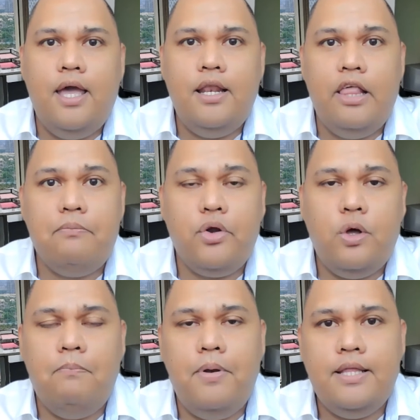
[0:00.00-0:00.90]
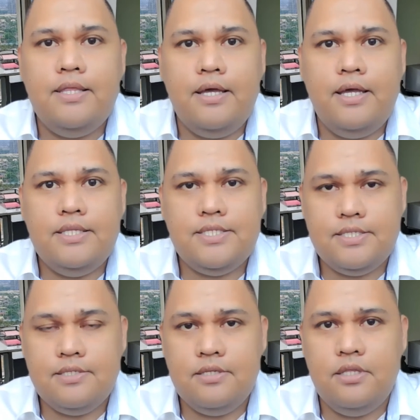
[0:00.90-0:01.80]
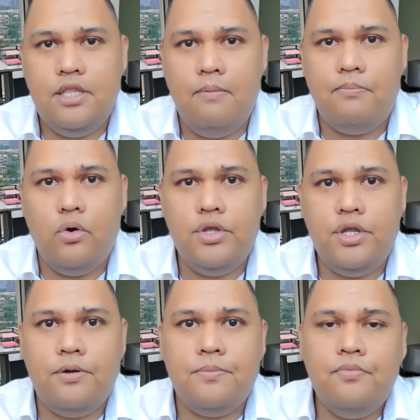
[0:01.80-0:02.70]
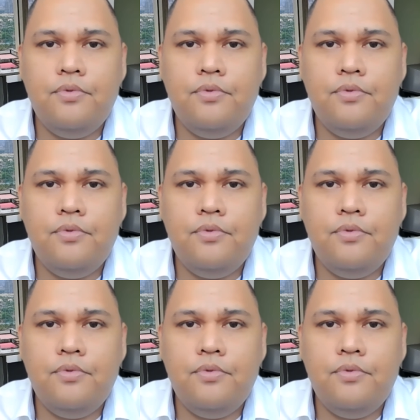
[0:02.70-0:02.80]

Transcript: a labor complaint against the employer.